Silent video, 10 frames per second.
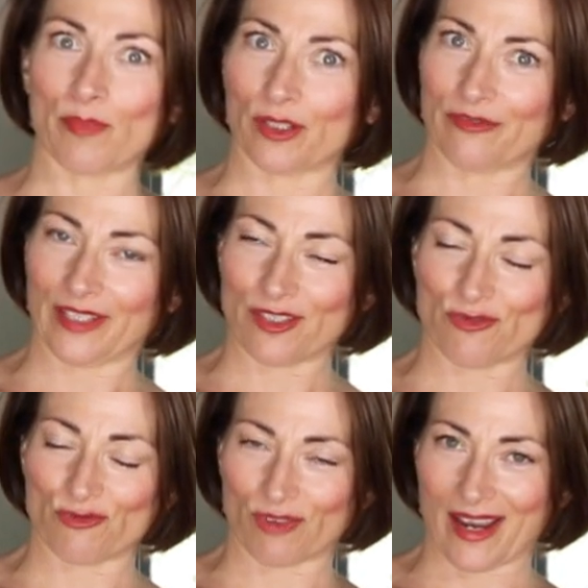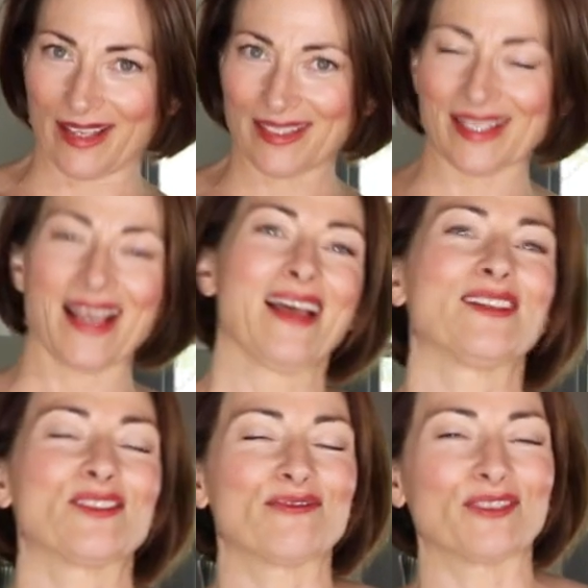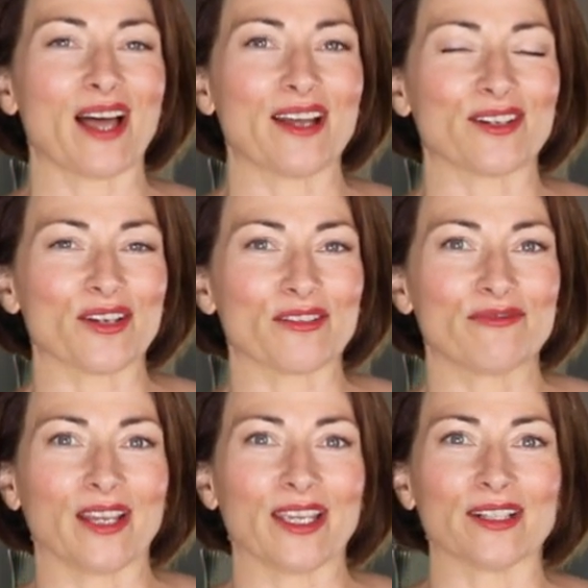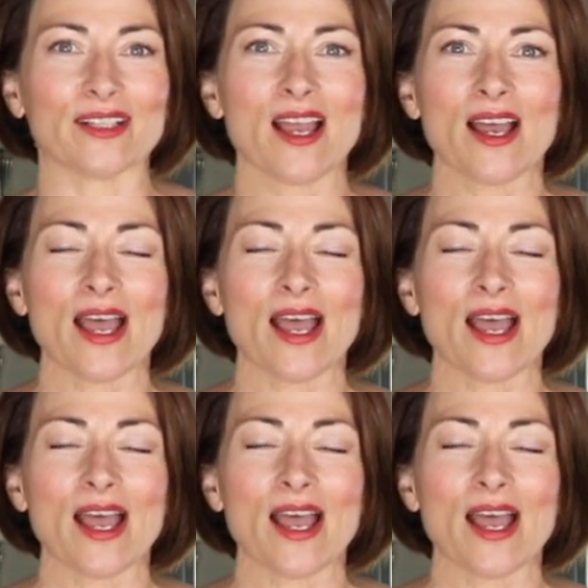perfect dress to flatter your figure.